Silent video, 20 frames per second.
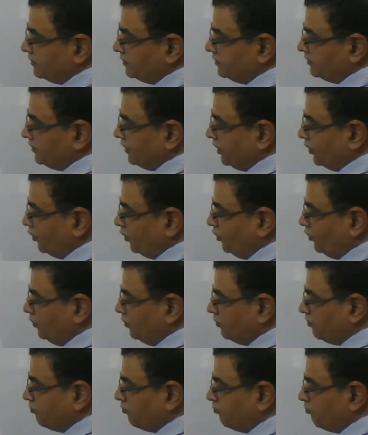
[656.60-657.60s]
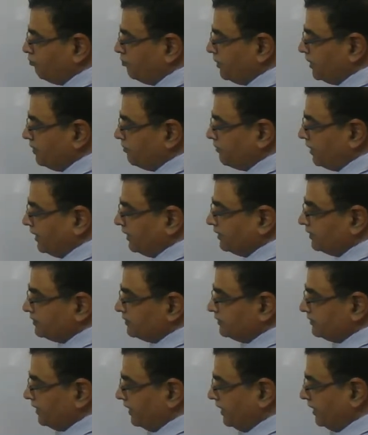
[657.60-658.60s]
0, b
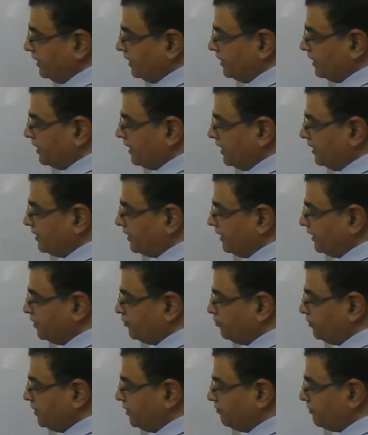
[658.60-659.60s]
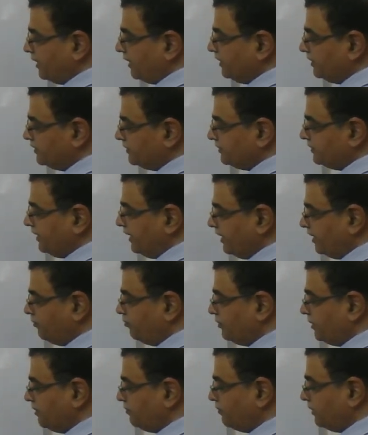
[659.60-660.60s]
minus a. Here I'll write b minus a and
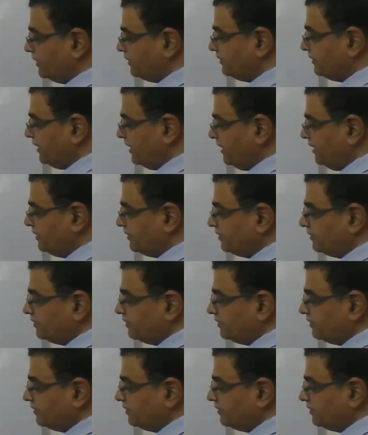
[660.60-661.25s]
b plus a.